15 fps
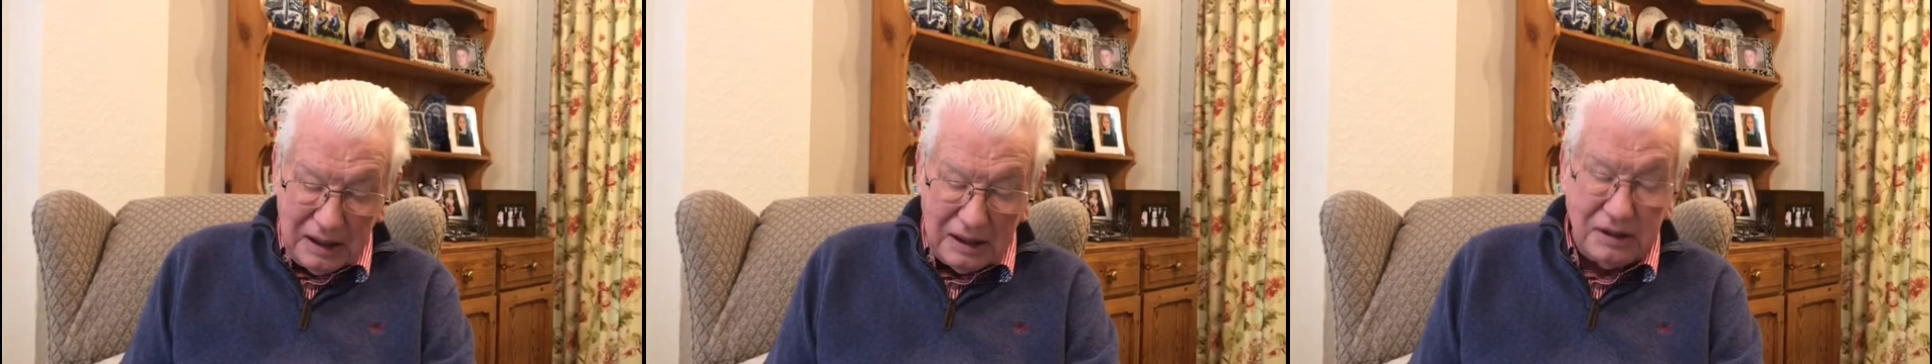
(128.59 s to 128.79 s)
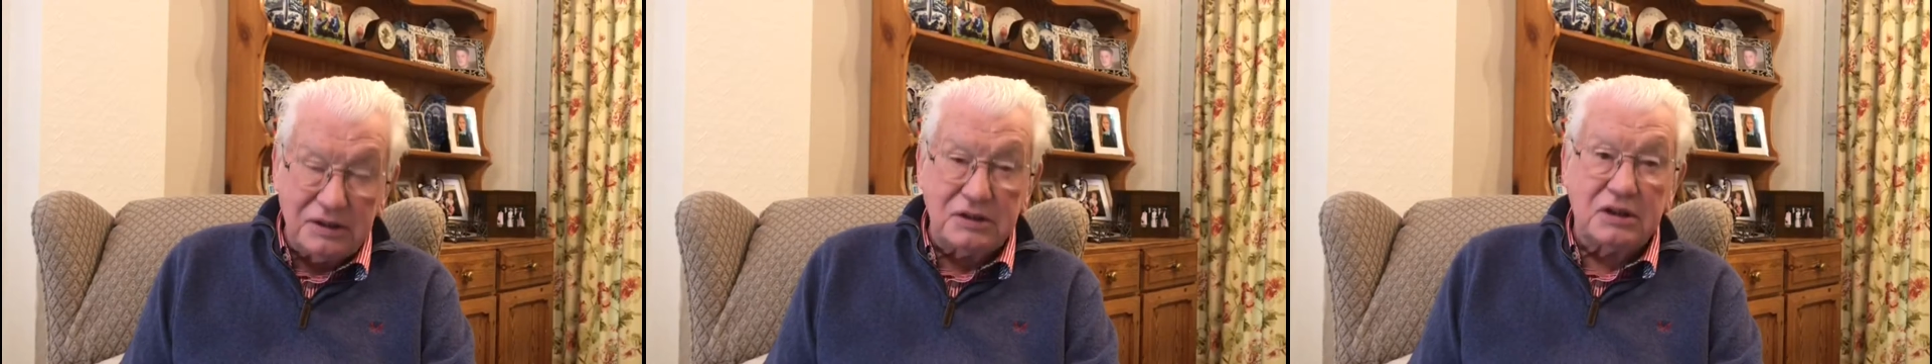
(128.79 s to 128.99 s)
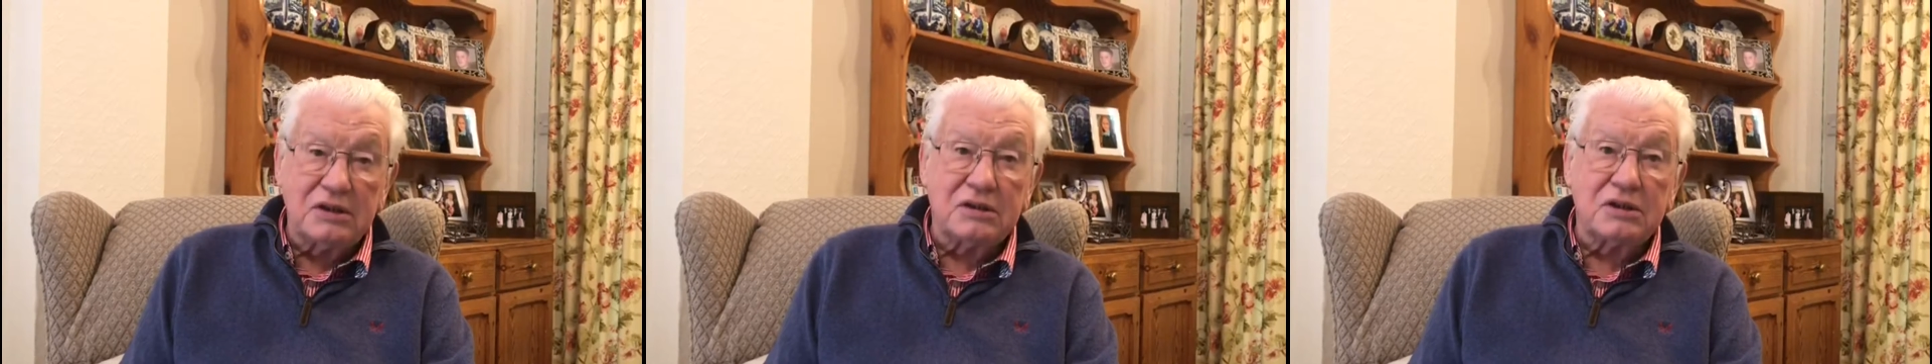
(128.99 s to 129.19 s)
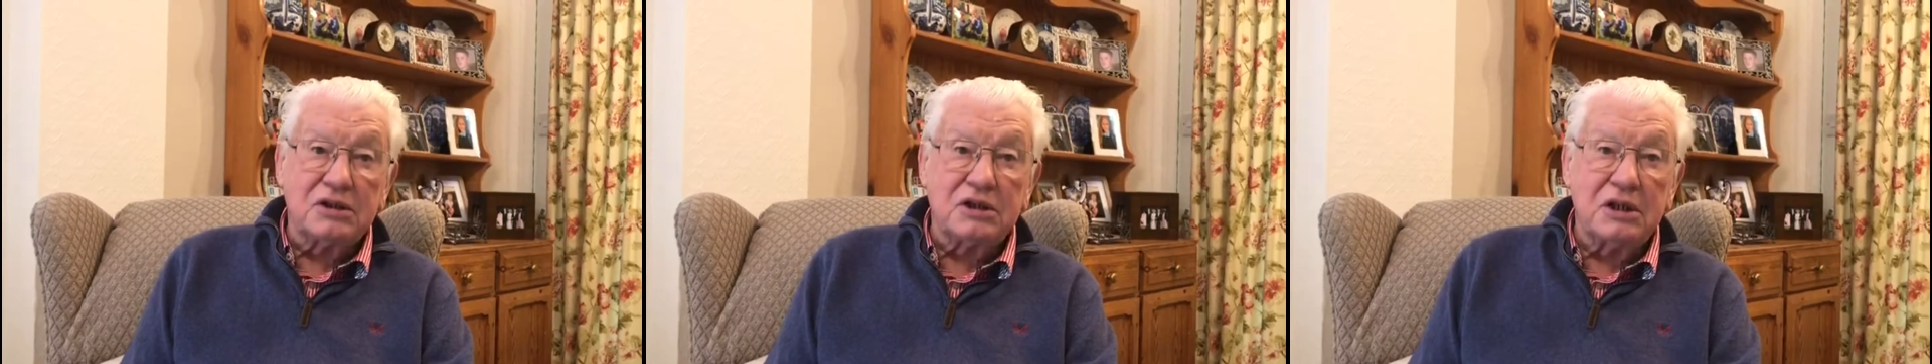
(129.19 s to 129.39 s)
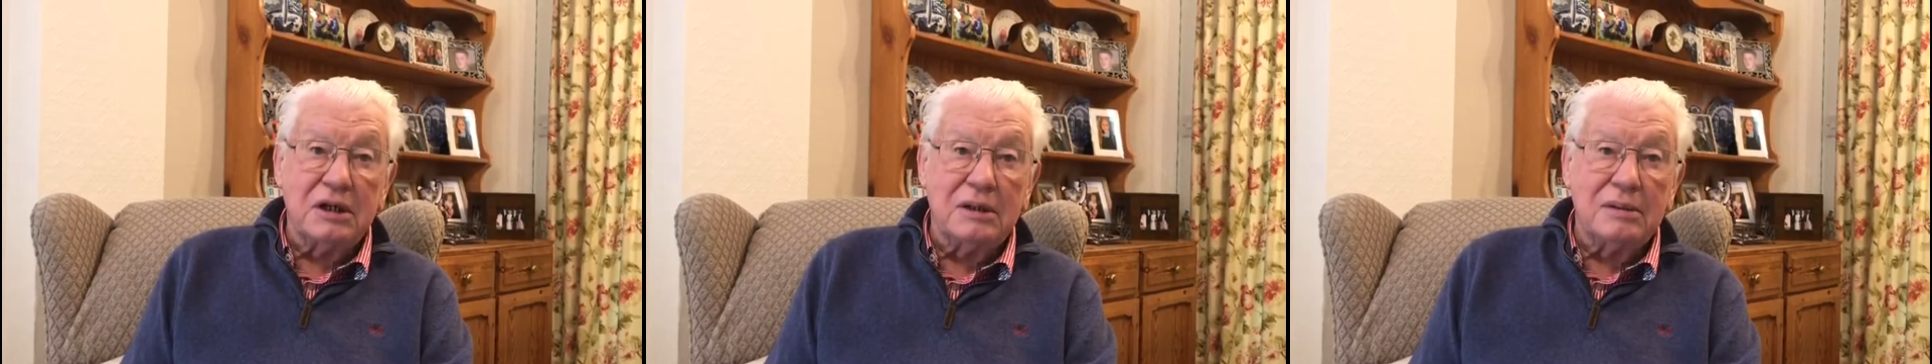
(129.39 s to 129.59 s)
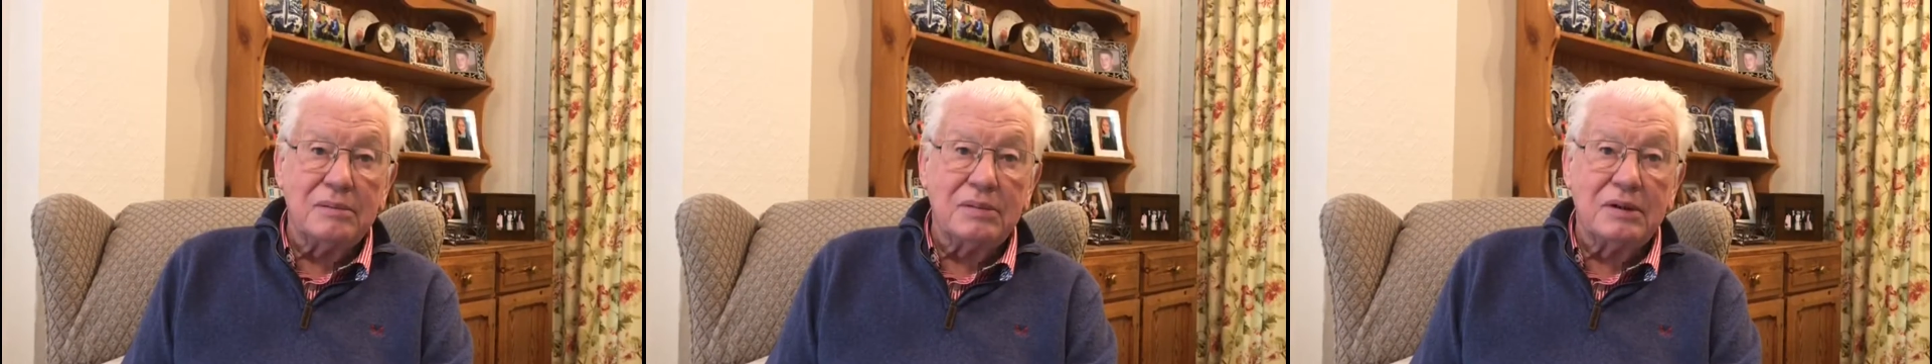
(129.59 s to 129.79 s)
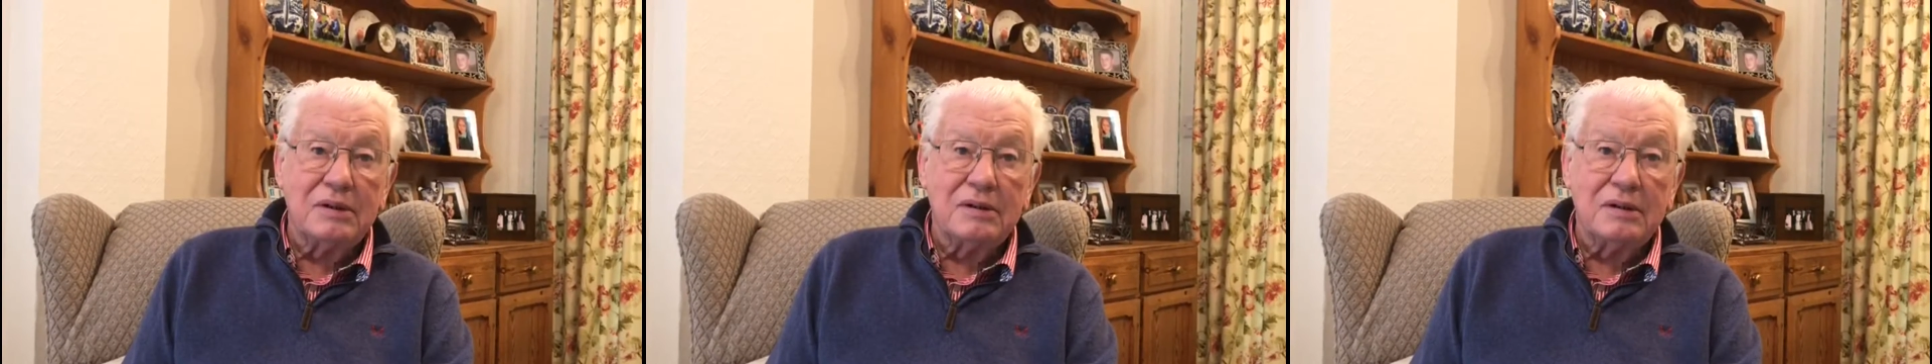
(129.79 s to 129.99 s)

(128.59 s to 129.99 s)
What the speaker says: into the ship,